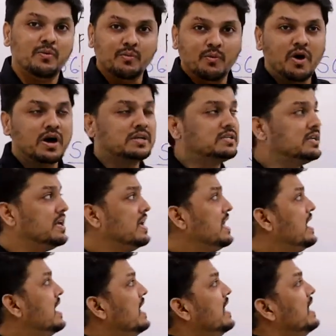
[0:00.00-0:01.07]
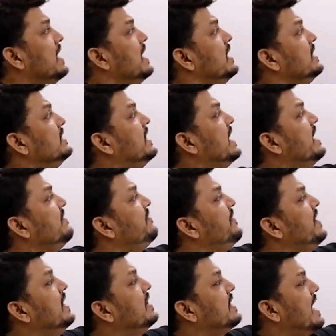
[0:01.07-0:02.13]
What? They
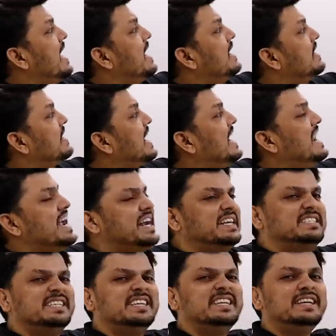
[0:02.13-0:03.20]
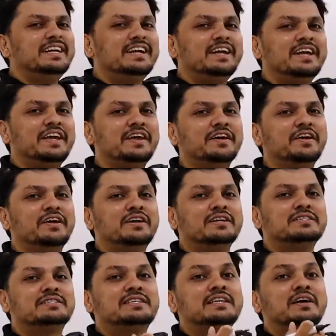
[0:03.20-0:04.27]
feel that collected here
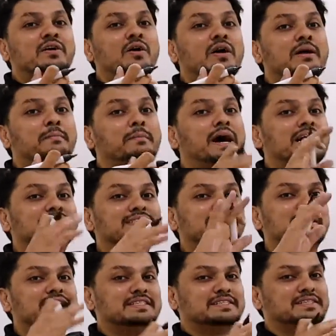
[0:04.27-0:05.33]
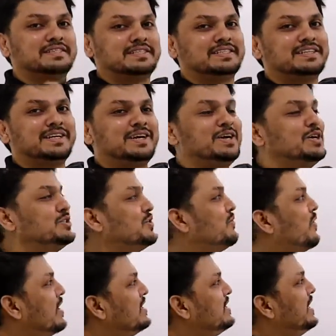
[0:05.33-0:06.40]
is past tense. So
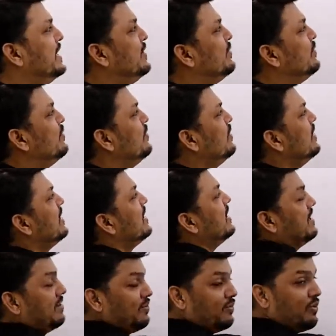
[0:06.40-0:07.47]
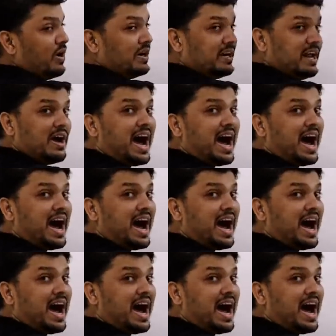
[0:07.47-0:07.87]
what they do, what